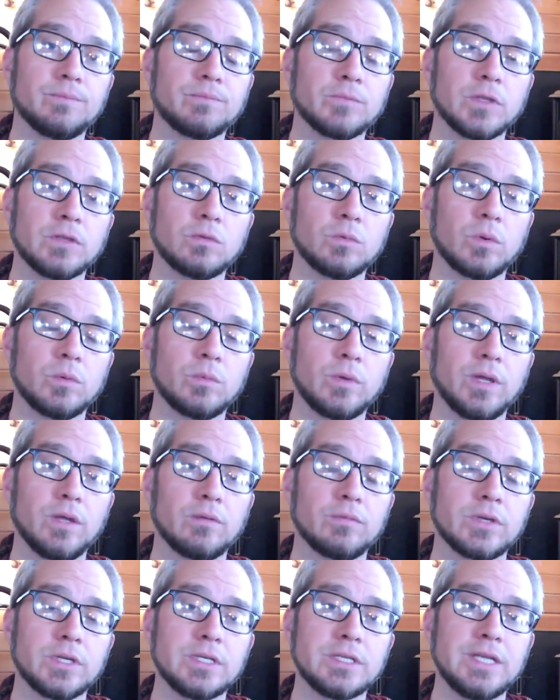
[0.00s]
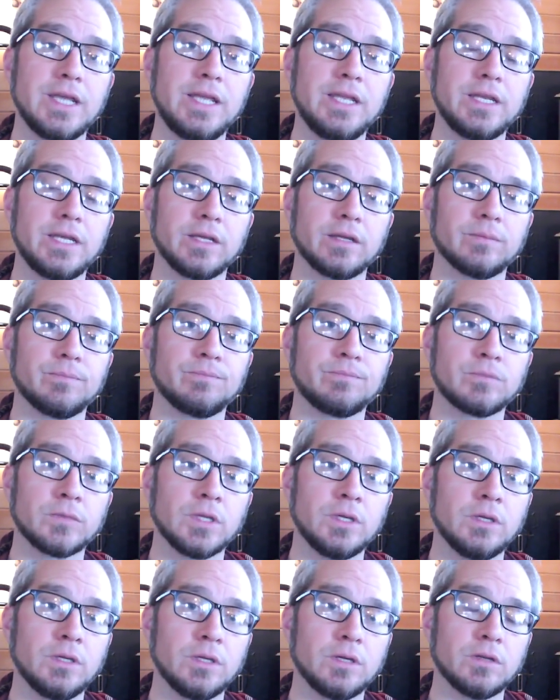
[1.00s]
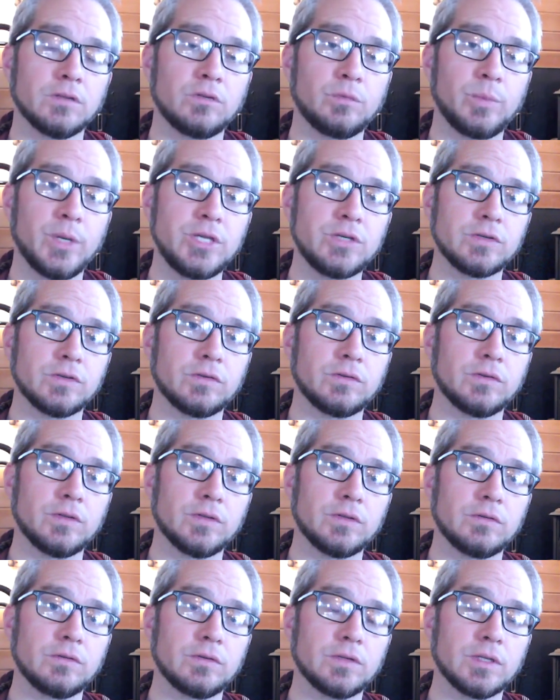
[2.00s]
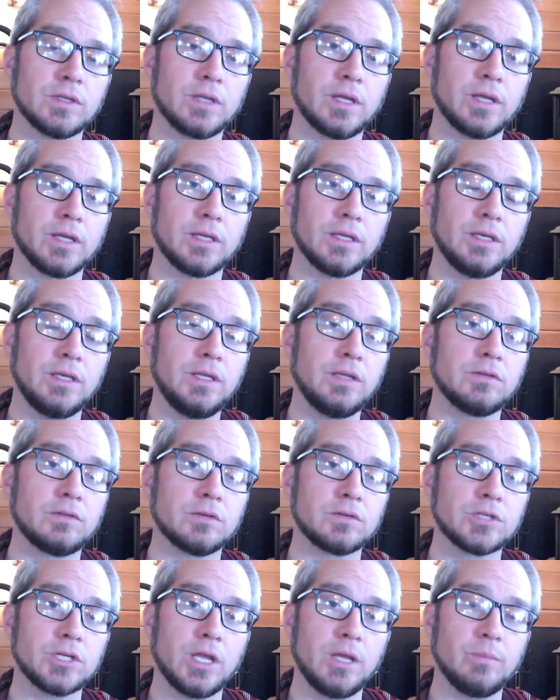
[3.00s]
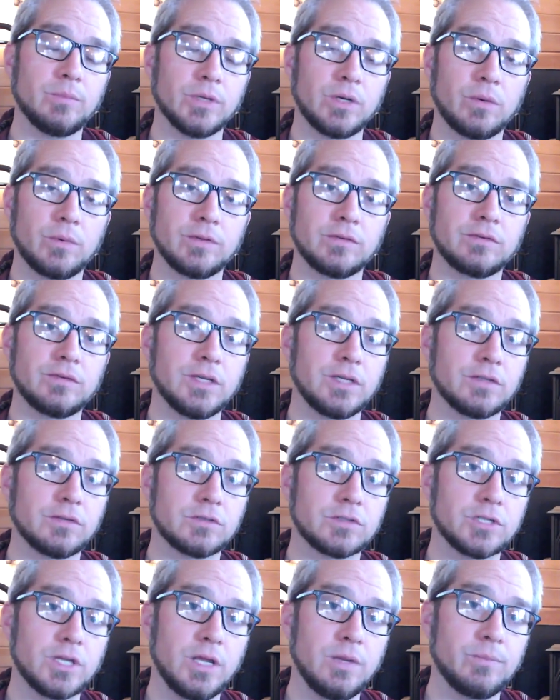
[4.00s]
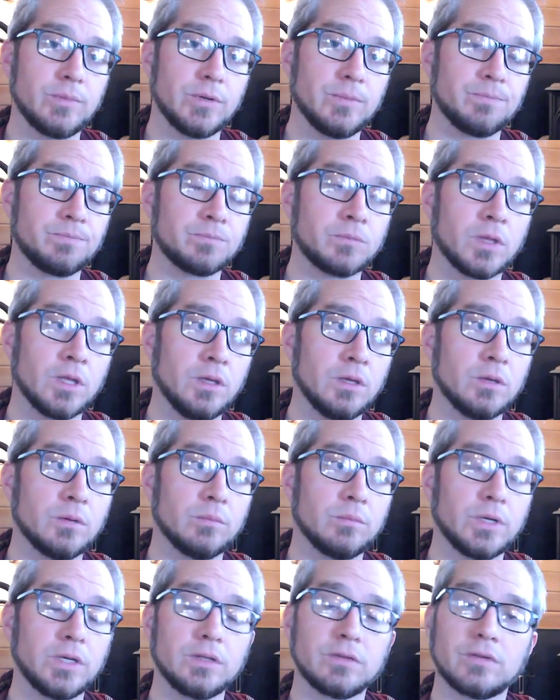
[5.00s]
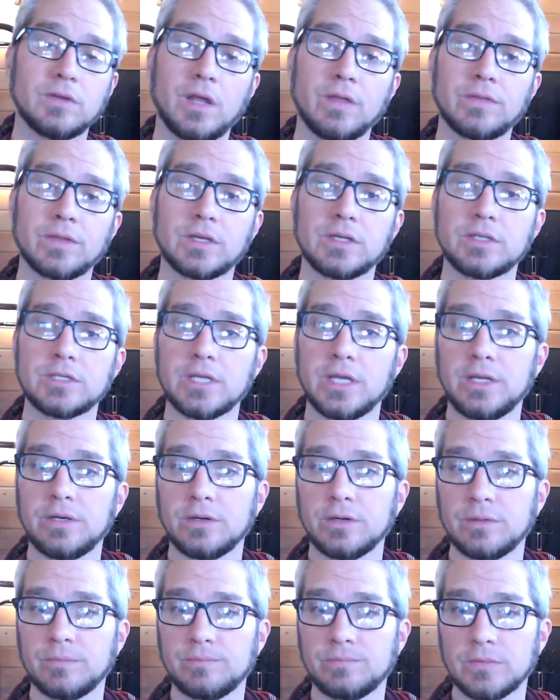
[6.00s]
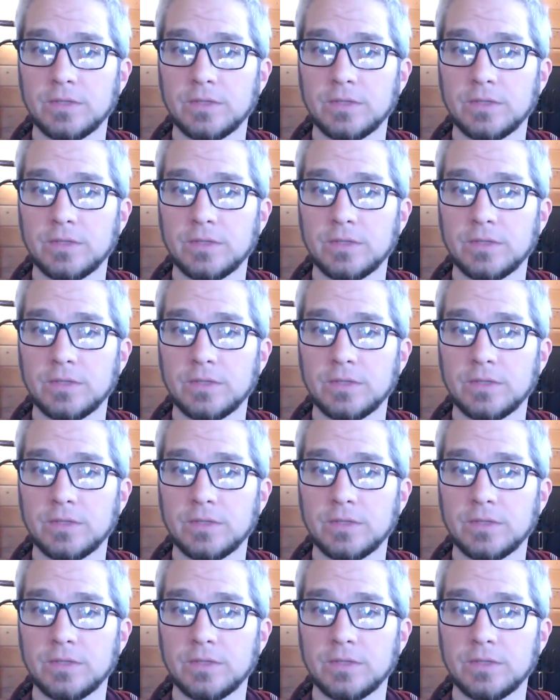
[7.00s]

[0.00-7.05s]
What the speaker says: It's one way of containing a spaciousness that like needs a shape. It always takes a shape, but it's not the container.